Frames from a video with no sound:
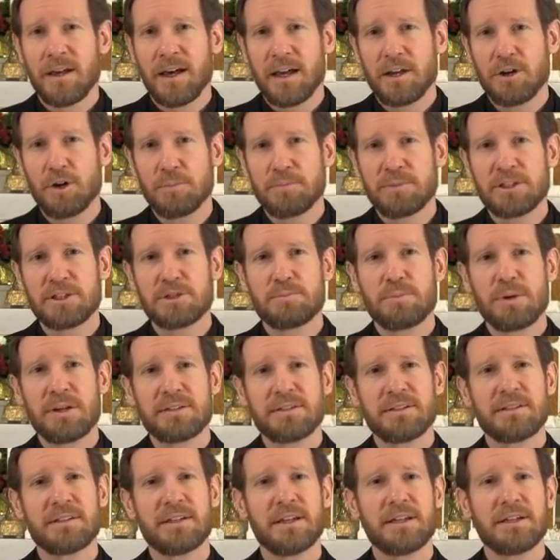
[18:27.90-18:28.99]
I hope this
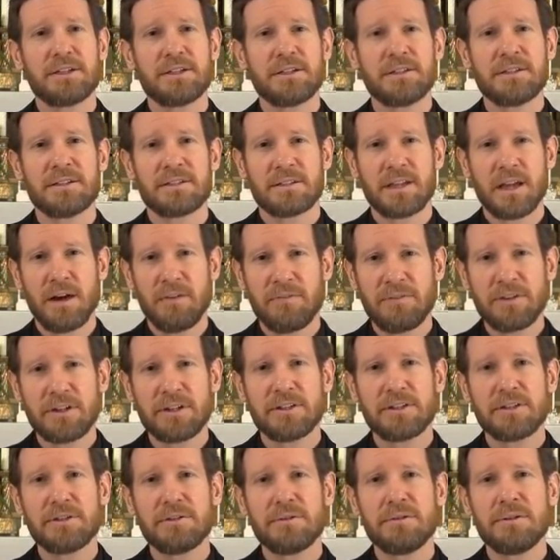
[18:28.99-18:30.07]
presentation has
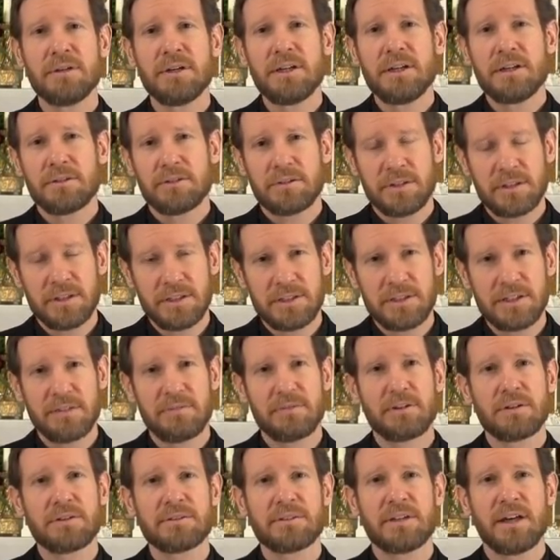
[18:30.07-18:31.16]
comforted you during this
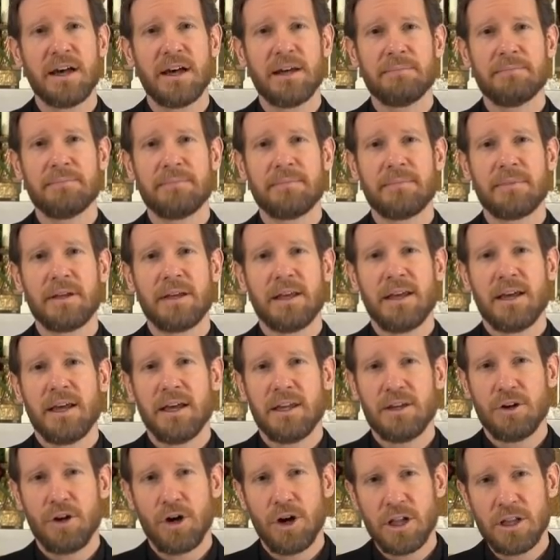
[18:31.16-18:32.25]
difficult time,
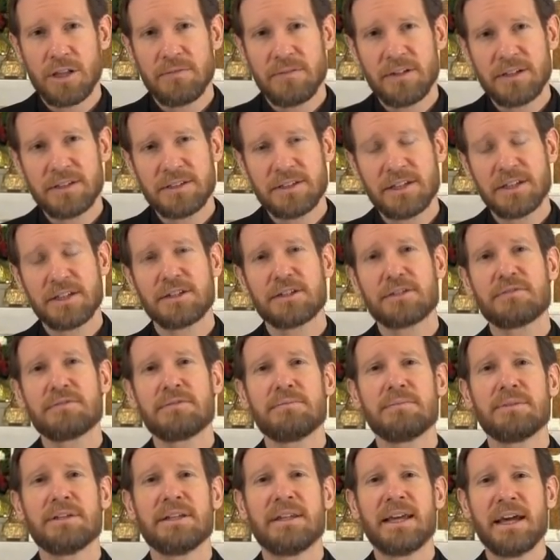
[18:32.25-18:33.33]
and all of us here
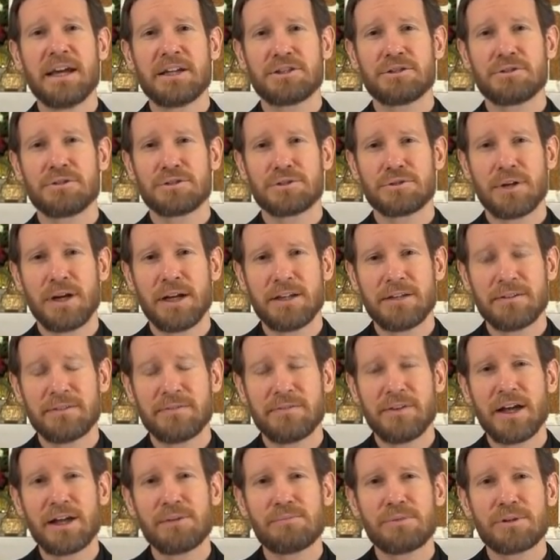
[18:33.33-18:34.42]
from the National Shrine of
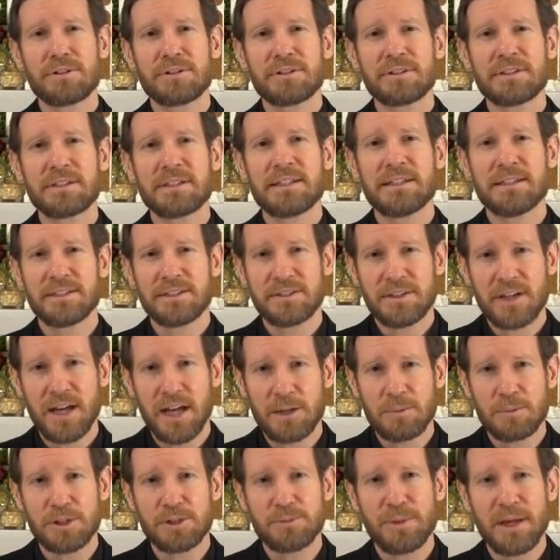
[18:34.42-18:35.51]
Divine Mercy in
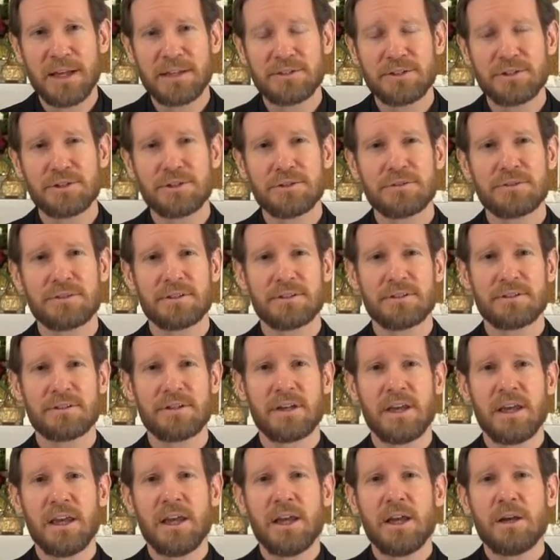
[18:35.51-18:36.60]
Stockbridge, Massachusetts,
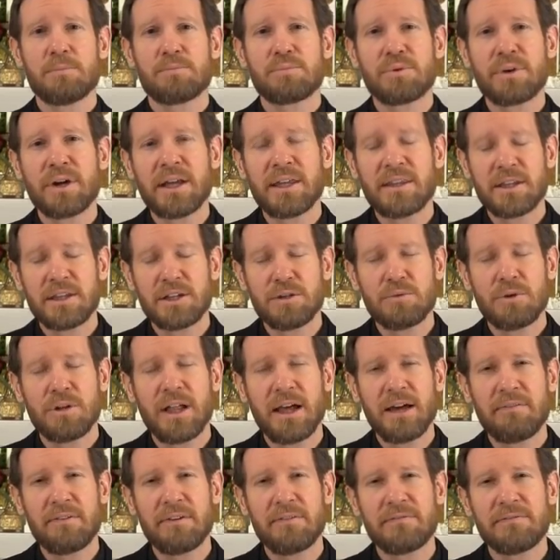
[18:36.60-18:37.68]
pray that you will
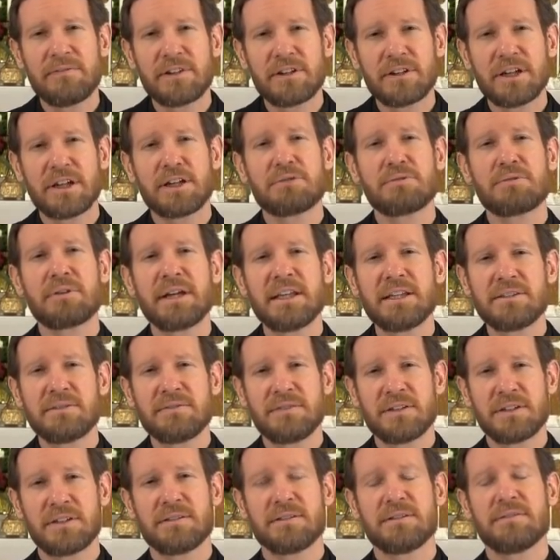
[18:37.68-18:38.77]
have a very grace
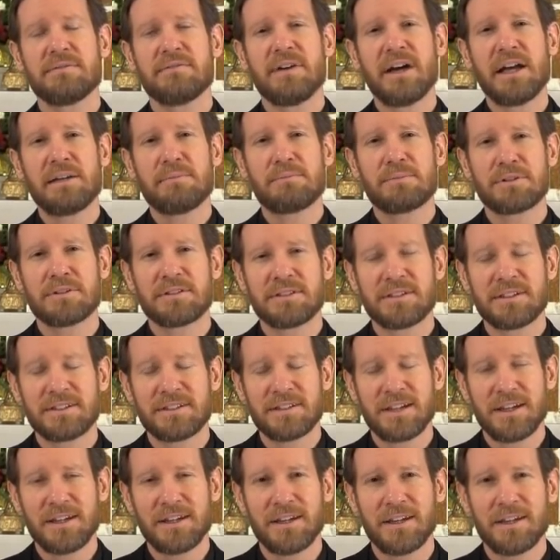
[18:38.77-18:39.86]
filled Divine Mercy
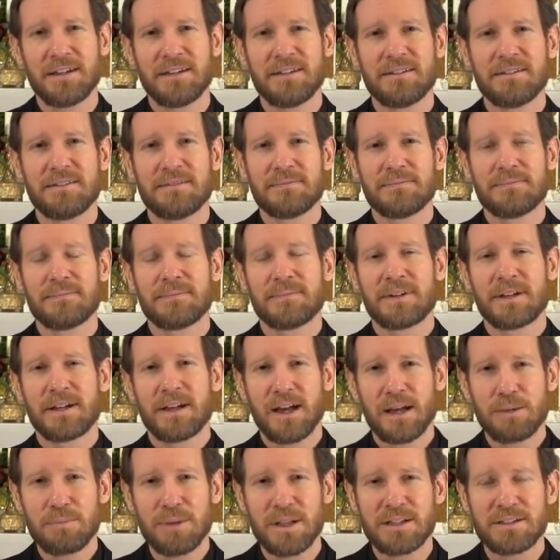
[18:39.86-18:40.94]
Sunday.
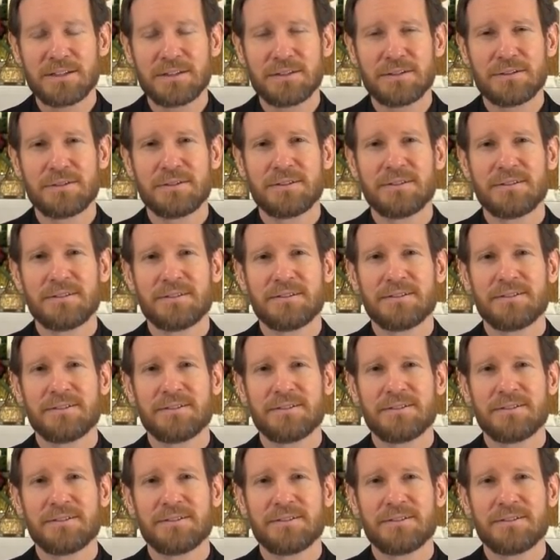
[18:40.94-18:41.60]
God bless you.